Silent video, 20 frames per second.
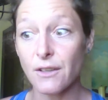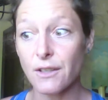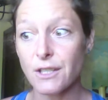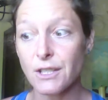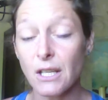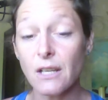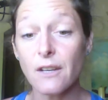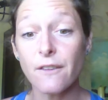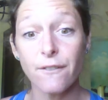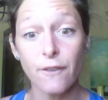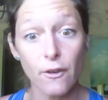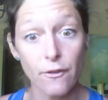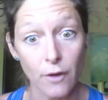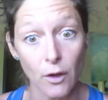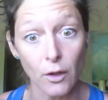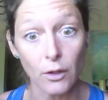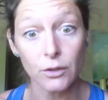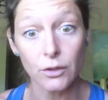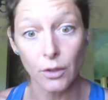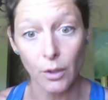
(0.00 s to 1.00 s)
It's going to feel
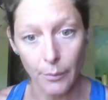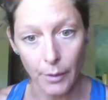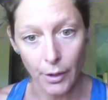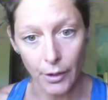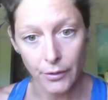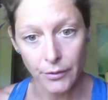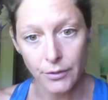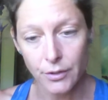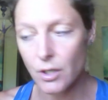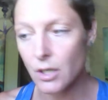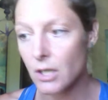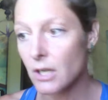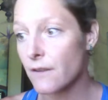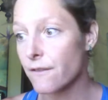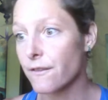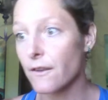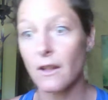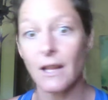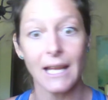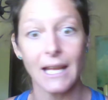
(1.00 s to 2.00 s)
vulnerable. You're going
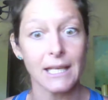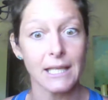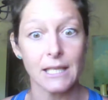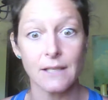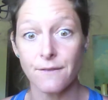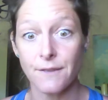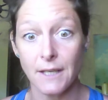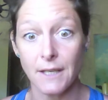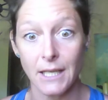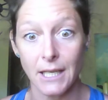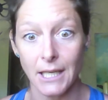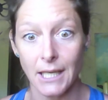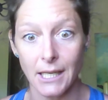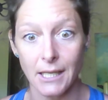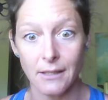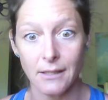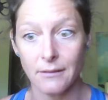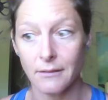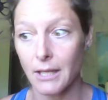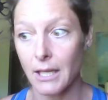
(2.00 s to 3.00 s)
to feel like
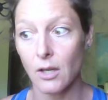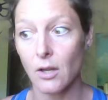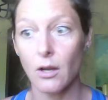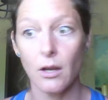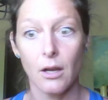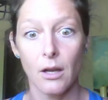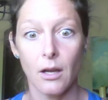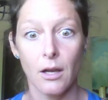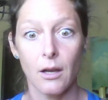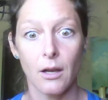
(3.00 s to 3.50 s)
infinity. Like, I get that.